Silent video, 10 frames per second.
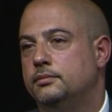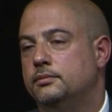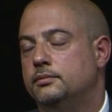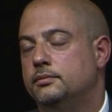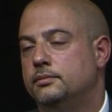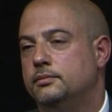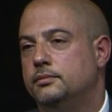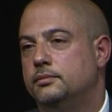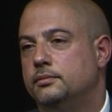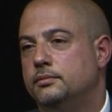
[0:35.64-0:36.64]

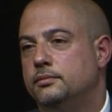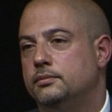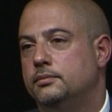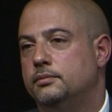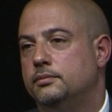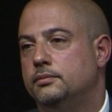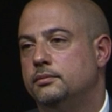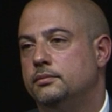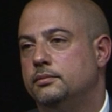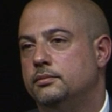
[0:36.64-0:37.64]

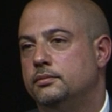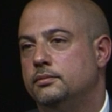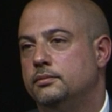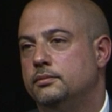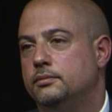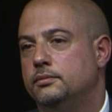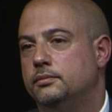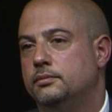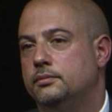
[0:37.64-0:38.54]
(silent)